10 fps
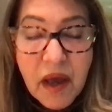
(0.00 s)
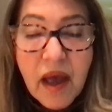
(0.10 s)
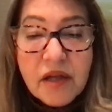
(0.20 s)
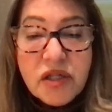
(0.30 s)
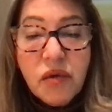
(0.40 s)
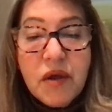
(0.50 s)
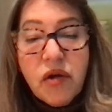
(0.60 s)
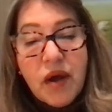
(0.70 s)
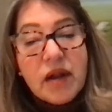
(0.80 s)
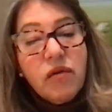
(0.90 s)
And so we
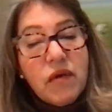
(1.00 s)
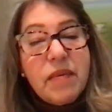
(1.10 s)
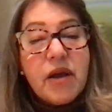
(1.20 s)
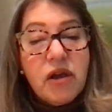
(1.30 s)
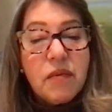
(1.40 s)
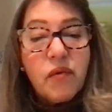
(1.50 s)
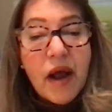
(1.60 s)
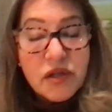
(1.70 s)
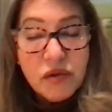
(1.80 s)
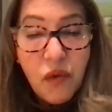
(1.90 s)
created the Reebok Human
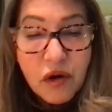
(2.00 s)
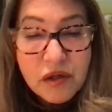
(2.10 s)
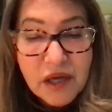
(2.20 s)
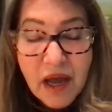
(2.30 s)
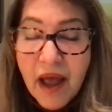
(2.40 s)
Rights Awards.